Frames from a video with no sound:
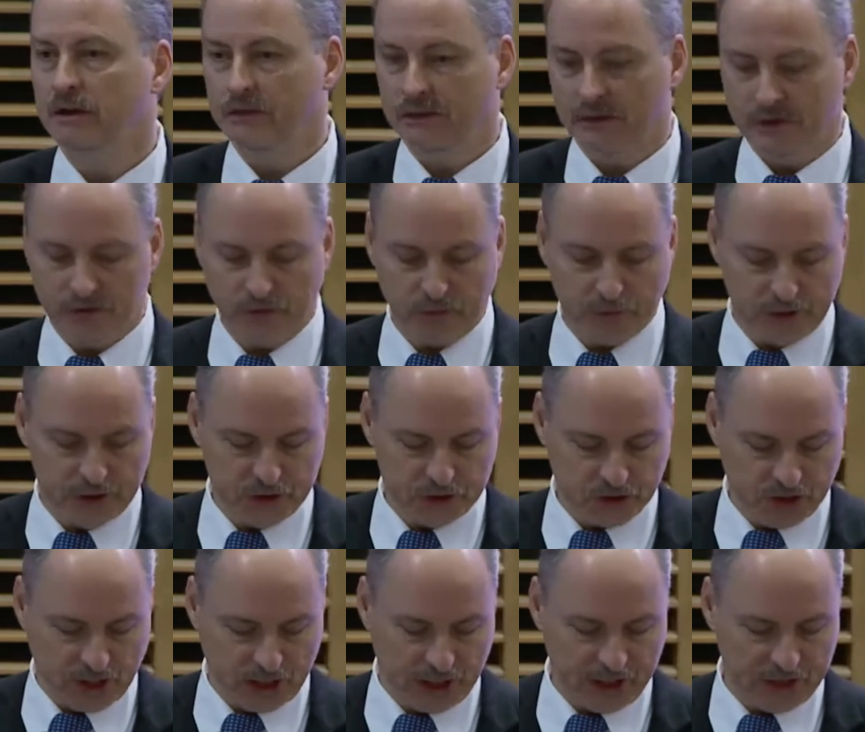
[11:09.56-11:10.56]
this will
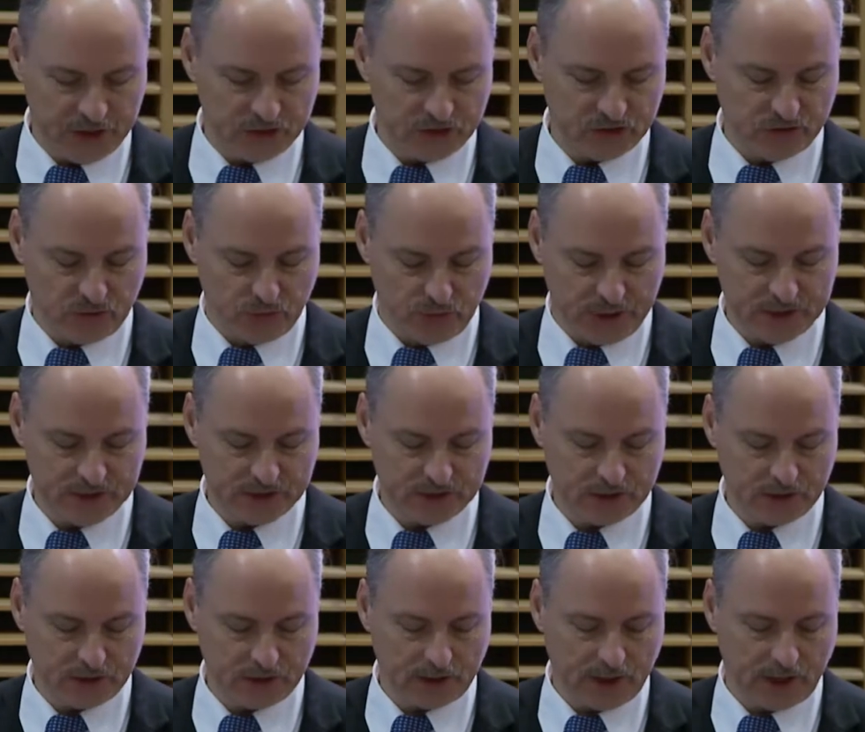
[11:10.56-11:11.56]
change the
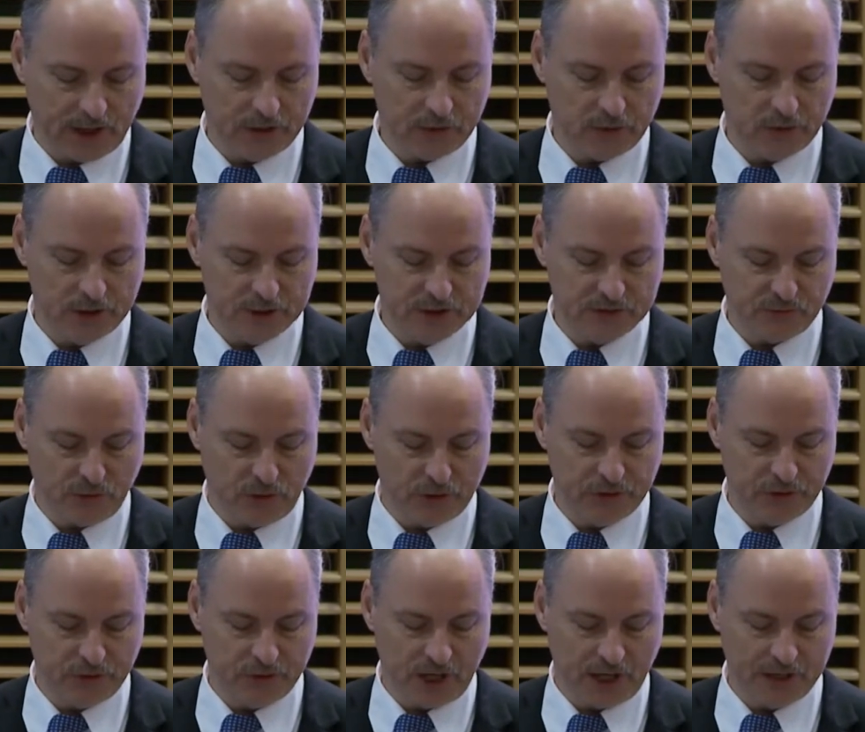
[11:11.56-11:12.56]
risk calculus for
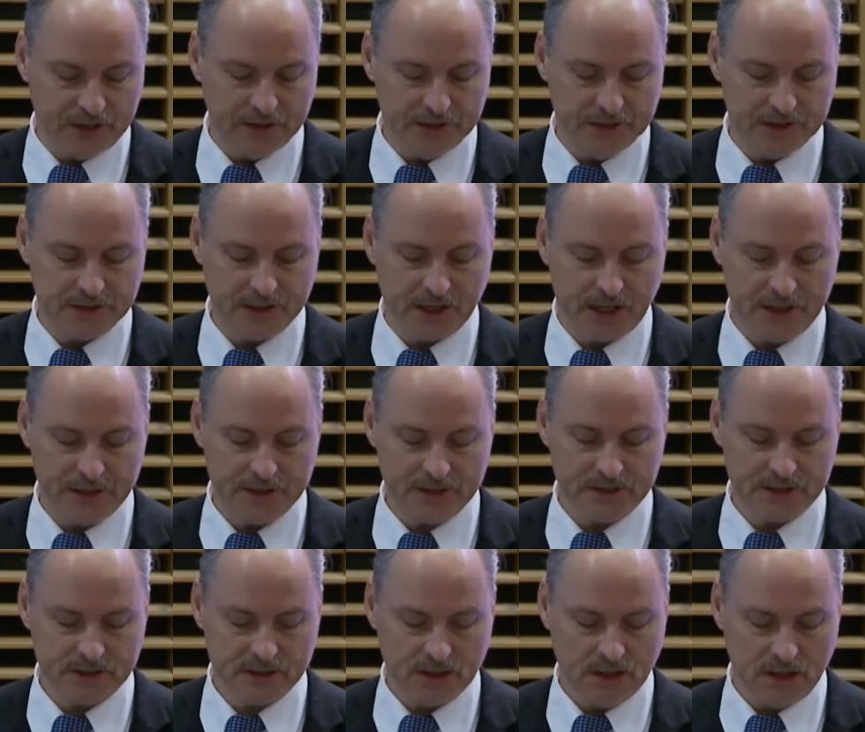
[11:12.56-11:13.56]
the United
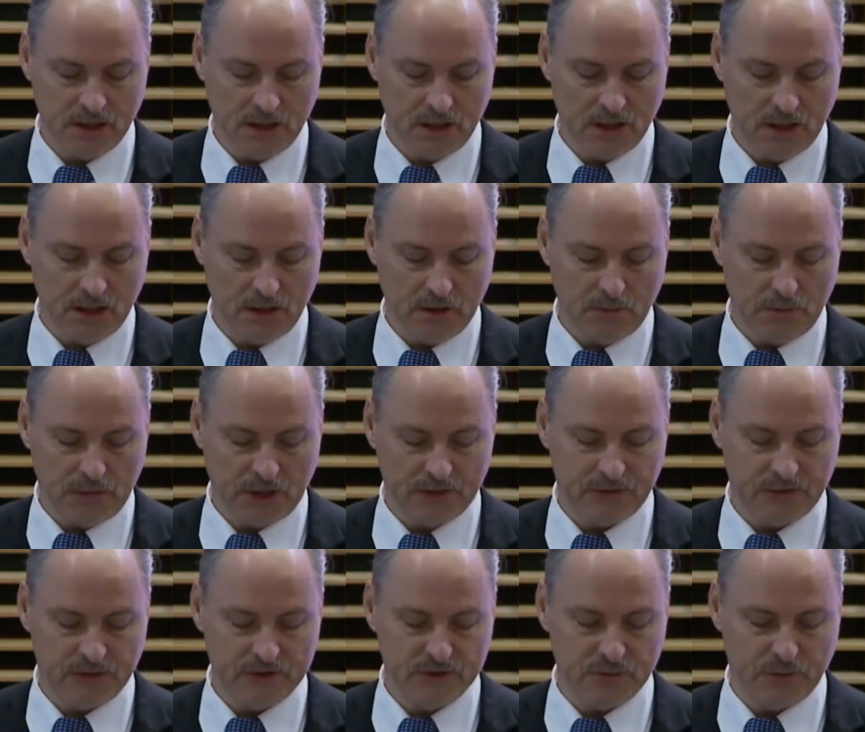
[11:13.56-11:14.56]
States,
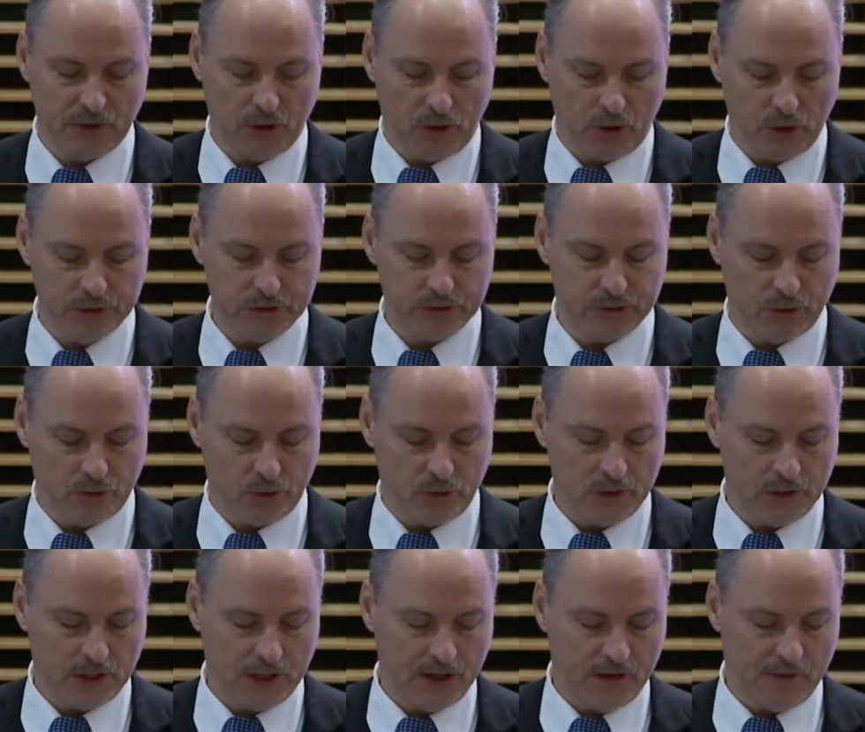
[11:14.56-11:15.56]
but this will
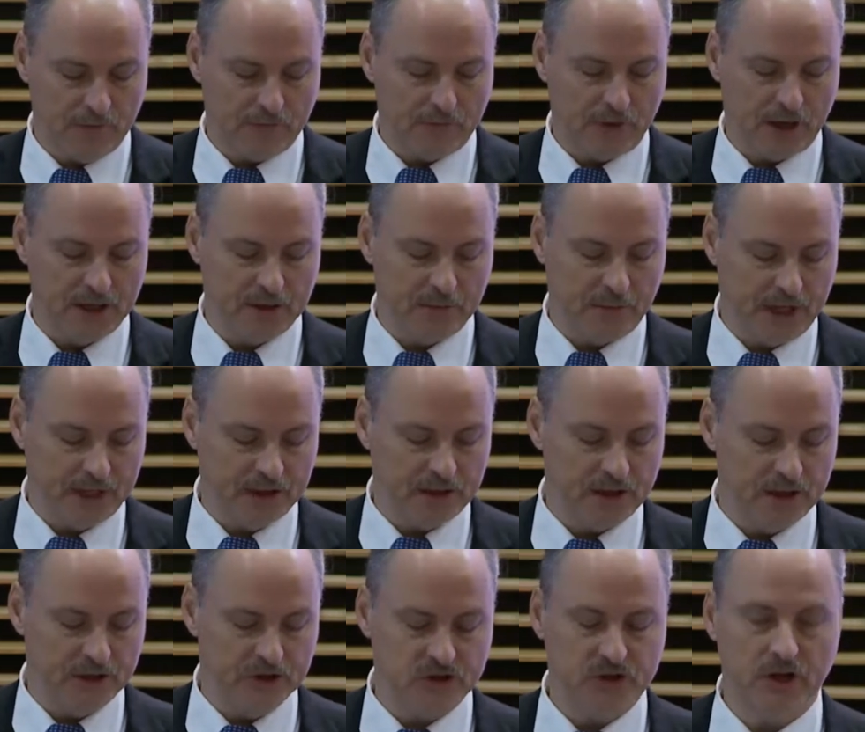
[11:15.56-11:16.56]
also
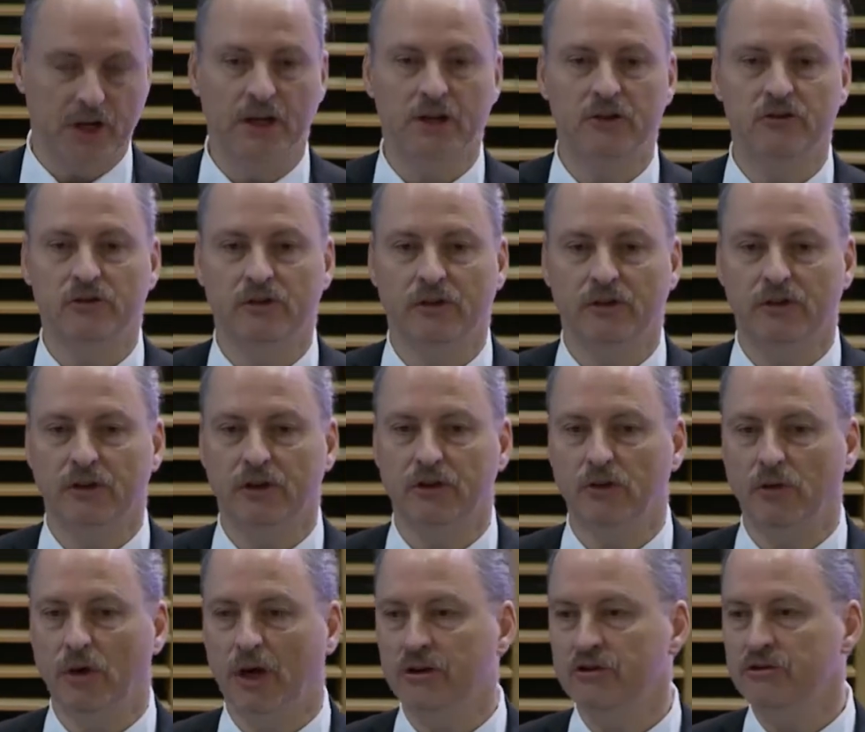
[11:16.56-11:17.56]
fundamentally change the
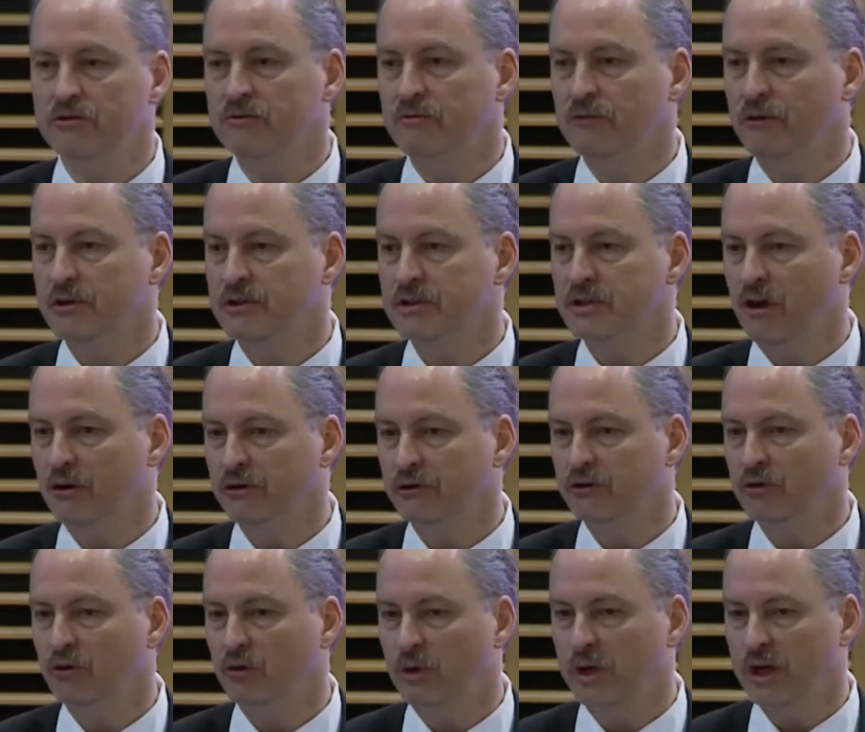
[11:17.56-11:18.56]
situation for
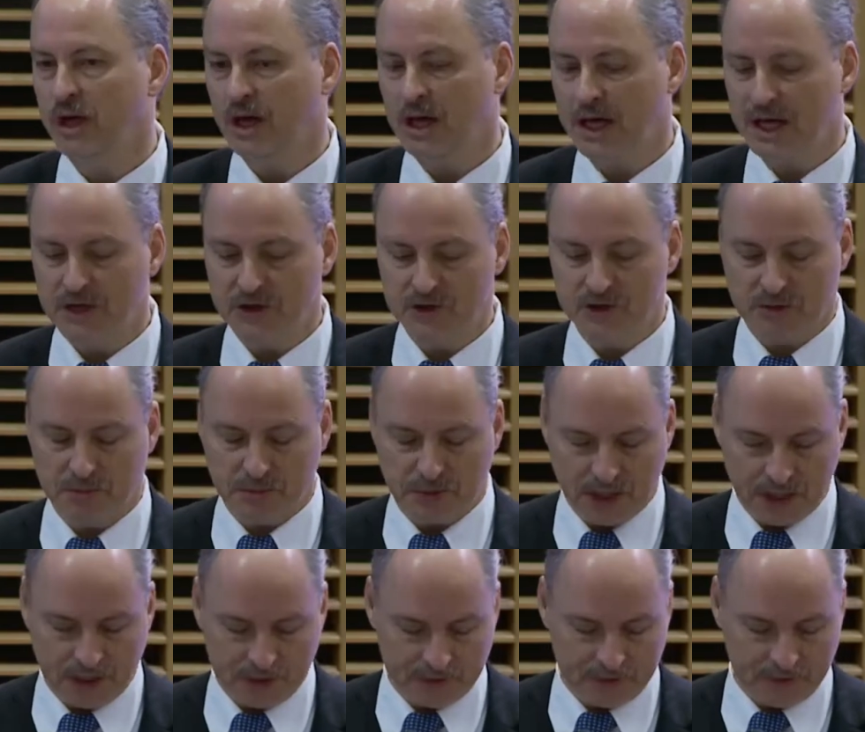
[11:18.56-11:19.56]
South Korea and
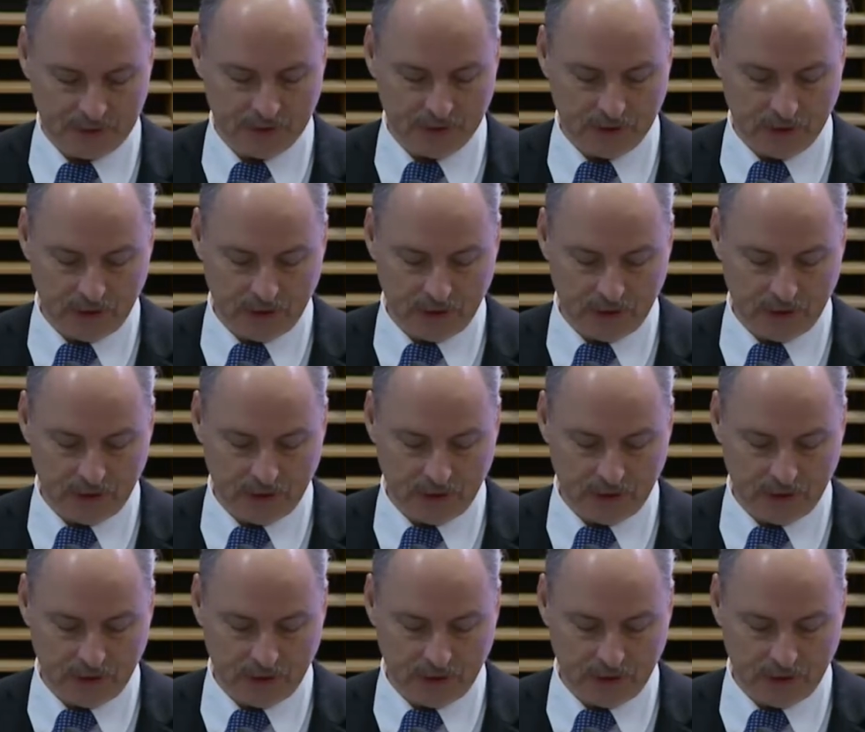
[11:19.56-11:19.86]
Japan,